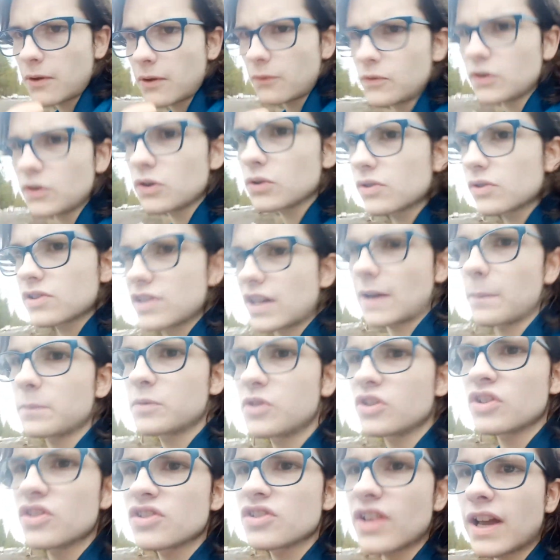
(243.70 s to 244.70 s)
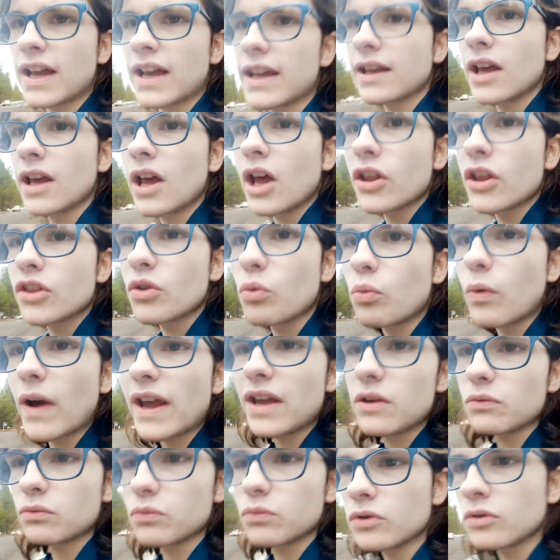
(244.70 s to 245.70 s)
a few exceptions like the
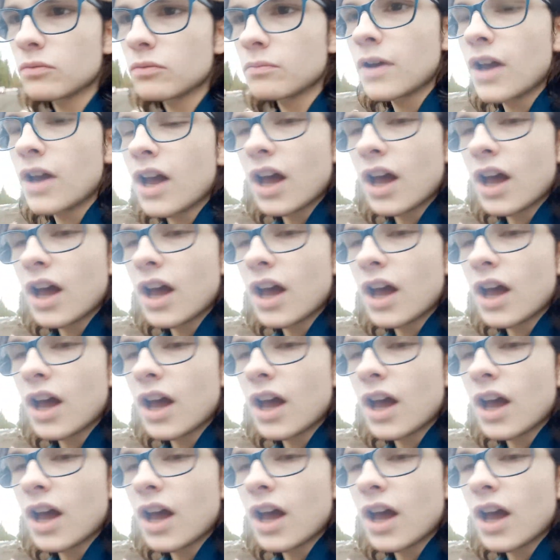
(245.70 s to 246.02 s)
weight room.